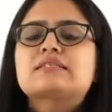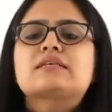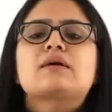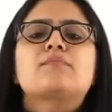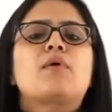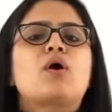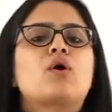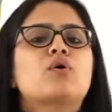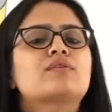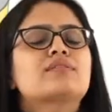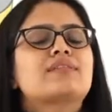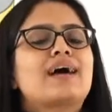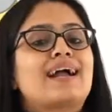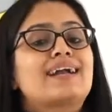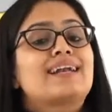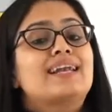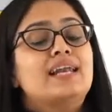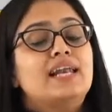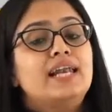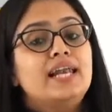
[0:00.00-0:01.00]
about
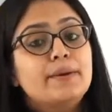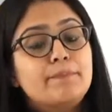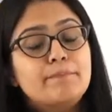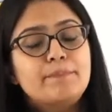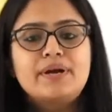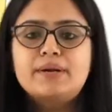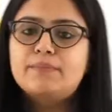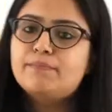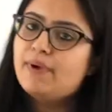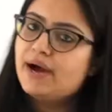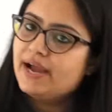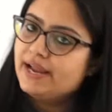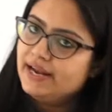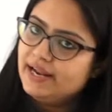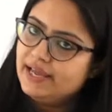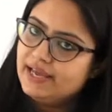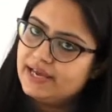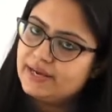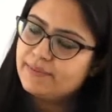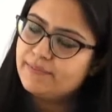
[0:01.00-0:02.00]
that lipid
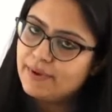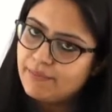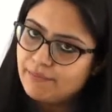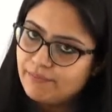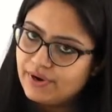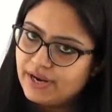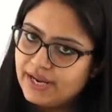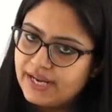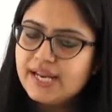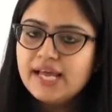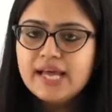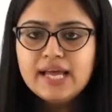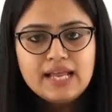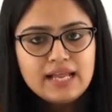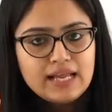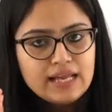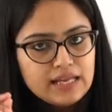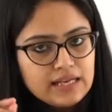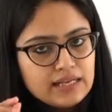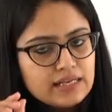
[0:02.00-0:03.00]
bilayer membrane
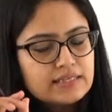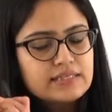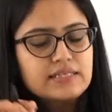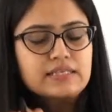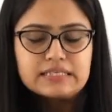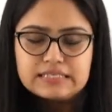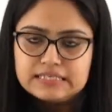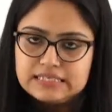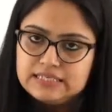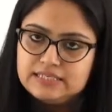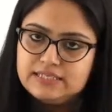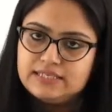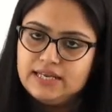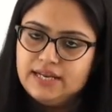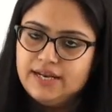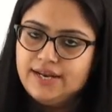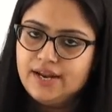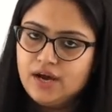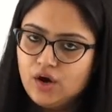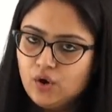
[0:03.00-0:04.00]
in little
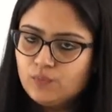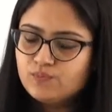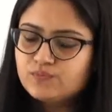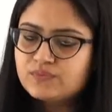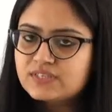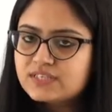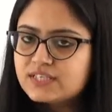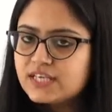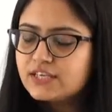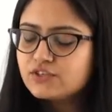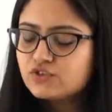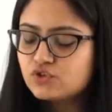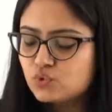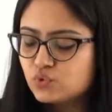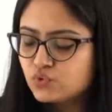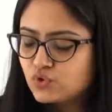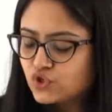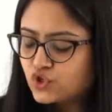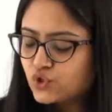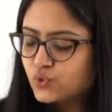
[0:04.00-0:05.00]
detail now. See
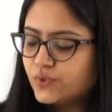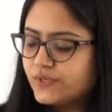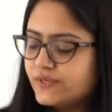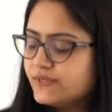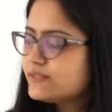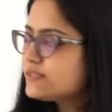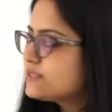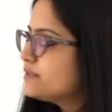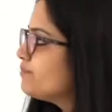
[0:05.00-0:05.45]
students,